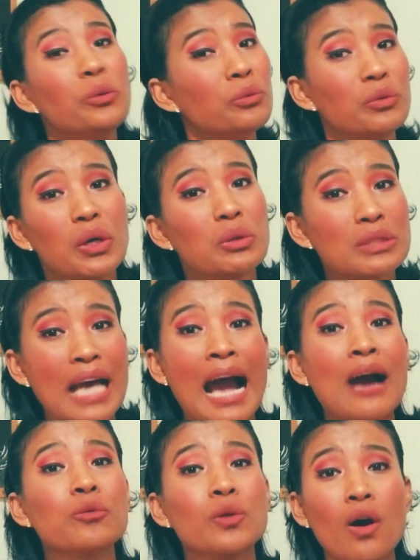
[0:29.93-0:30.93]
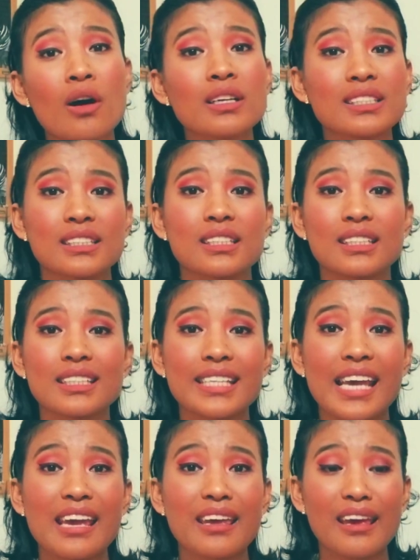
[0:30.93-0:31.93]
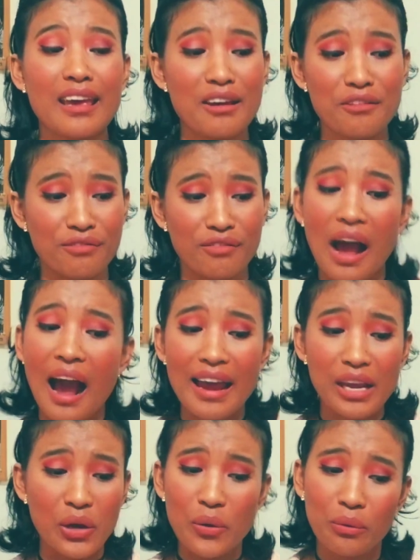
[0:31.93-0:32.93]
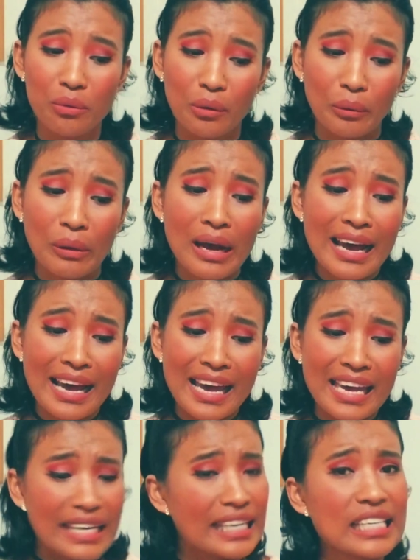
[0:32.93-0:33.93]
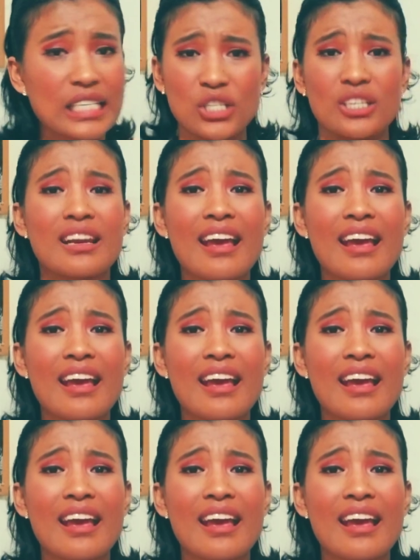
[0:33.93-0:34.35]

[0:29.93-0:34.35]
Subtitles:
who knows how long is it gonna take if I go through each and